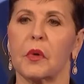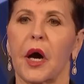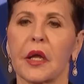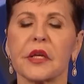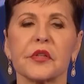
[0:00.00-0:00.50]

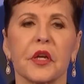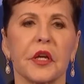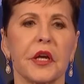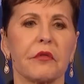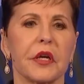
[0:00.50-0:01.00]
Well, isn't
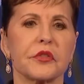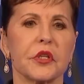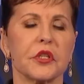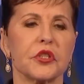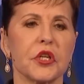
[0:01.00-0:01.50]
it
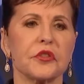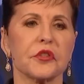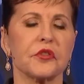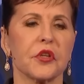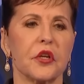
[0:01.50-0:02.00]
interesting?
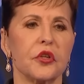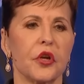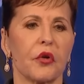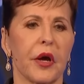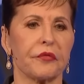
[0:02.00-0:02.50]
Jesus said
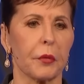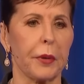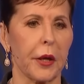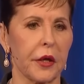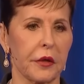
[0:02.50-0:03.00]
you don't have to
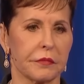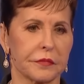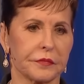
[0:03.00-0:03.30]
pay.